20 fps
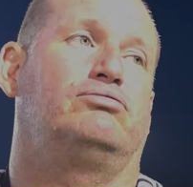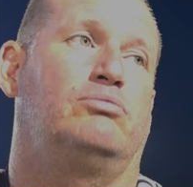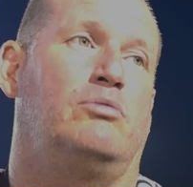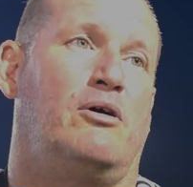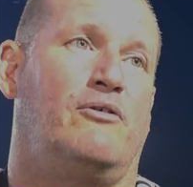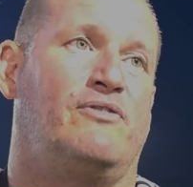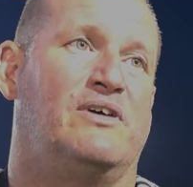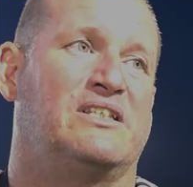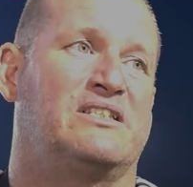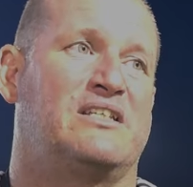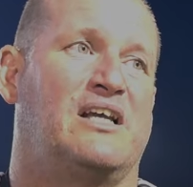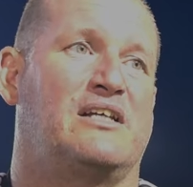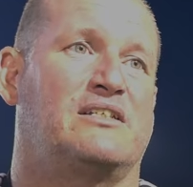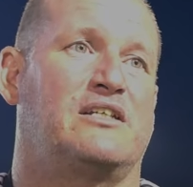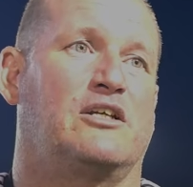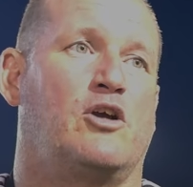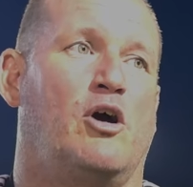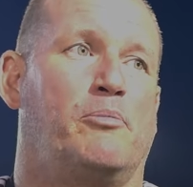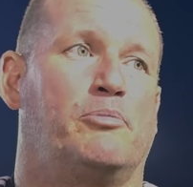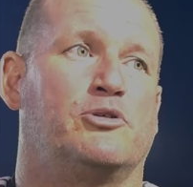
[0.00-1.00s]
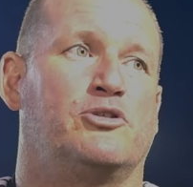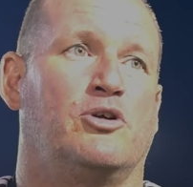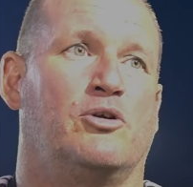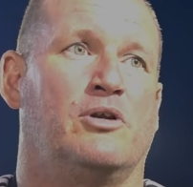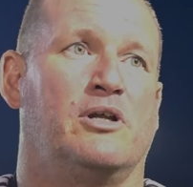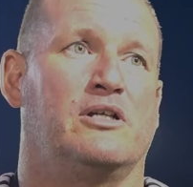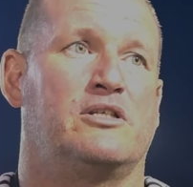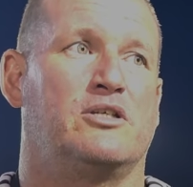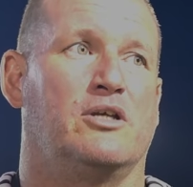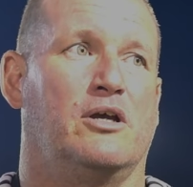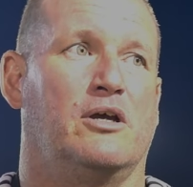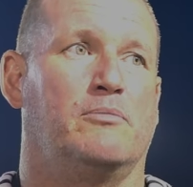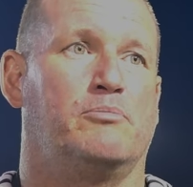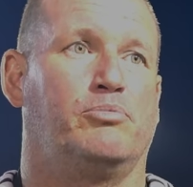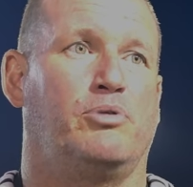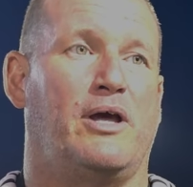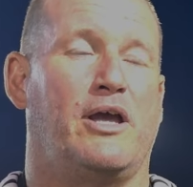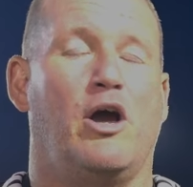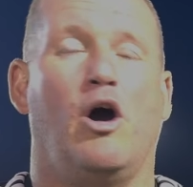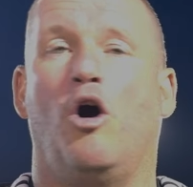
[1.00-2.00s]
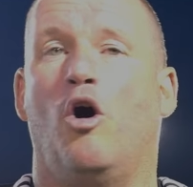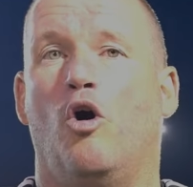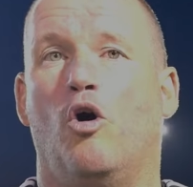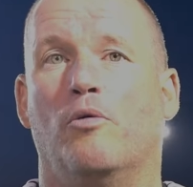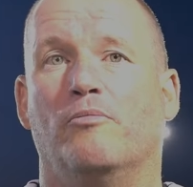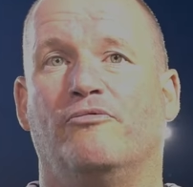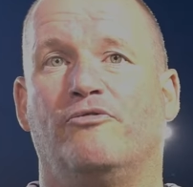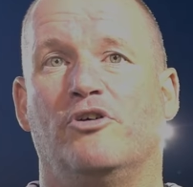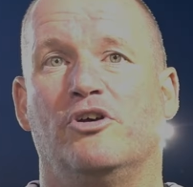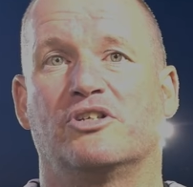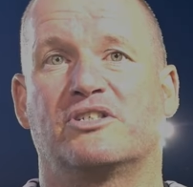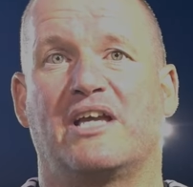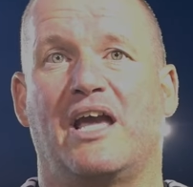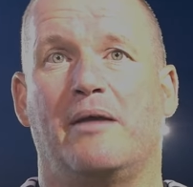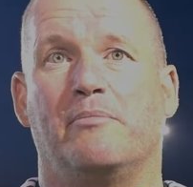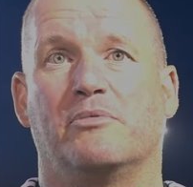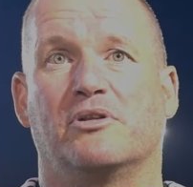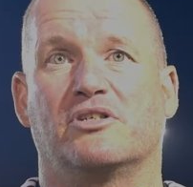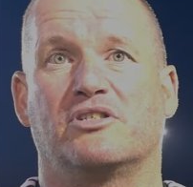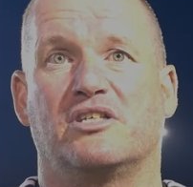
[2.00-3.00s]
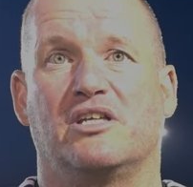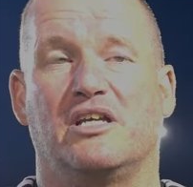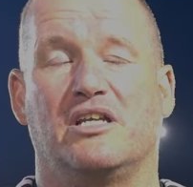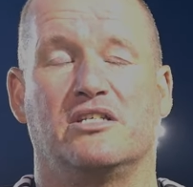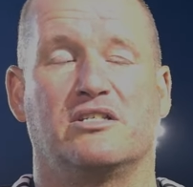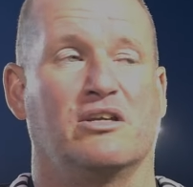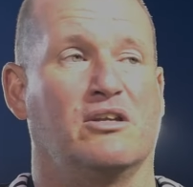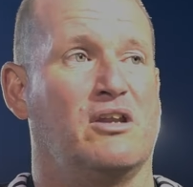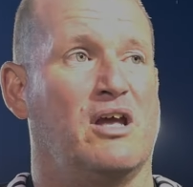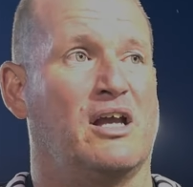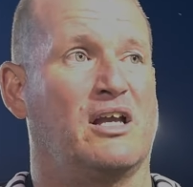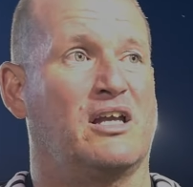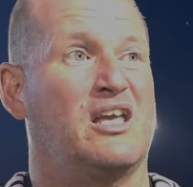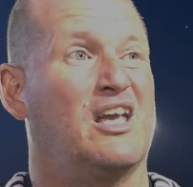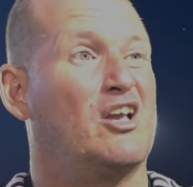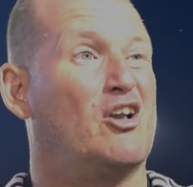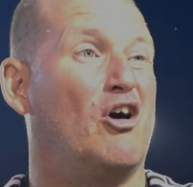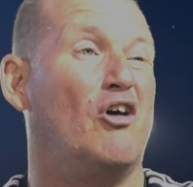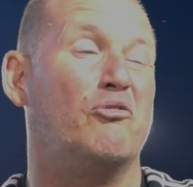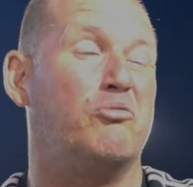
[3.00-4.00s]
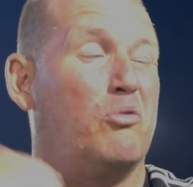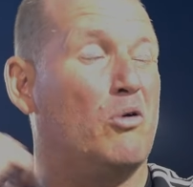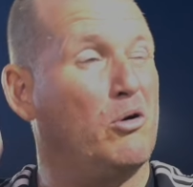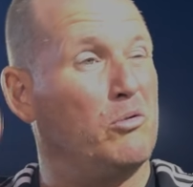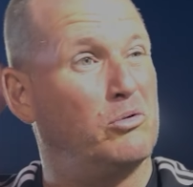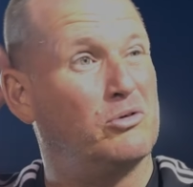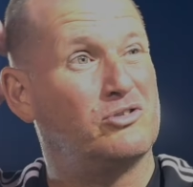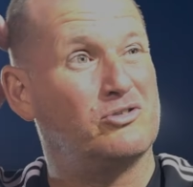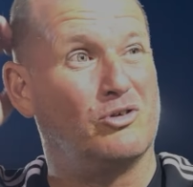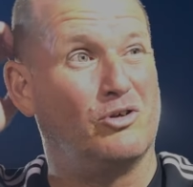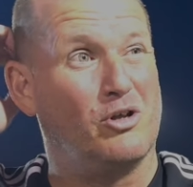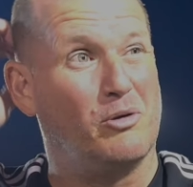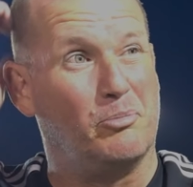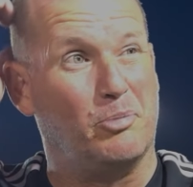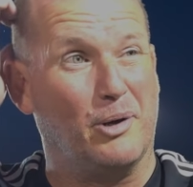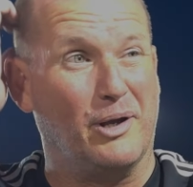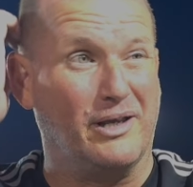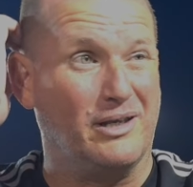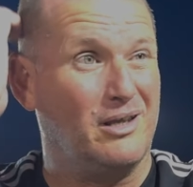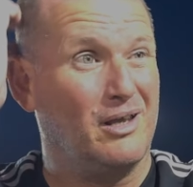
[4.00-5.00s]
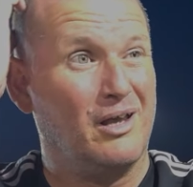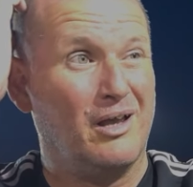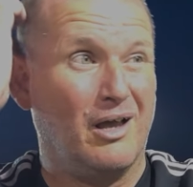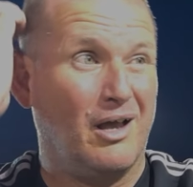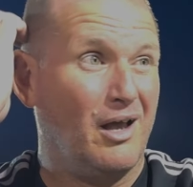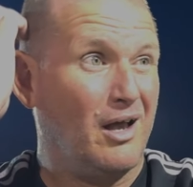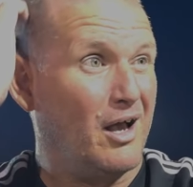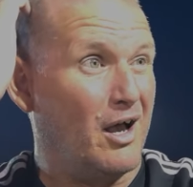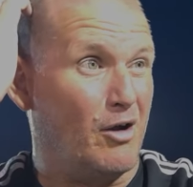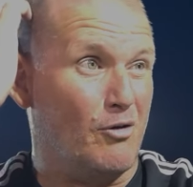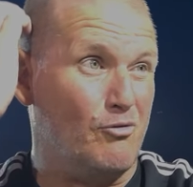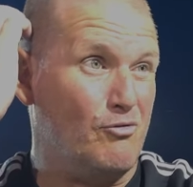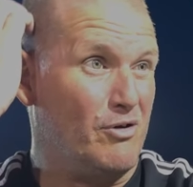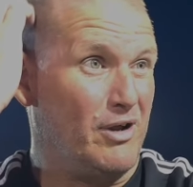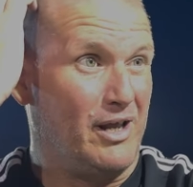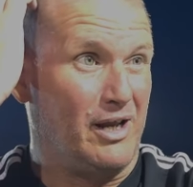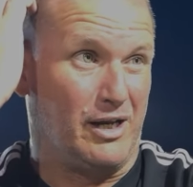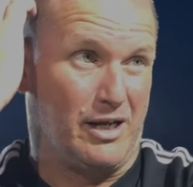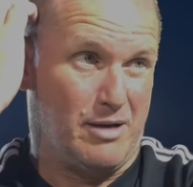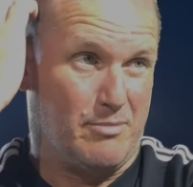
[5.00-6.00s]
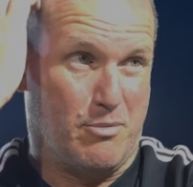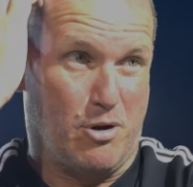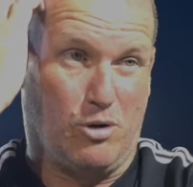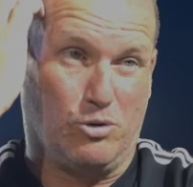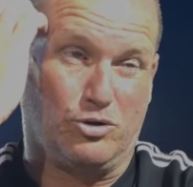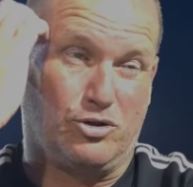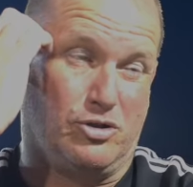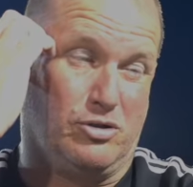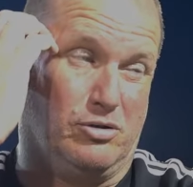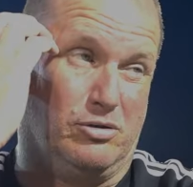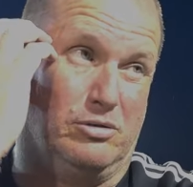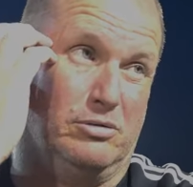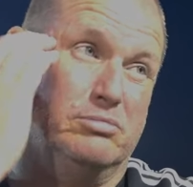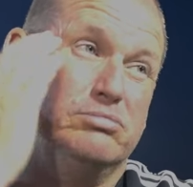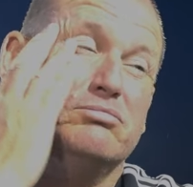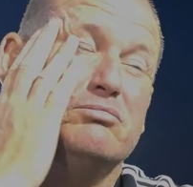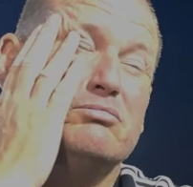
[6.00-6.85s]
fantastic opportunity to play at home, first game of the season, and kick off what was going to be a really emotional,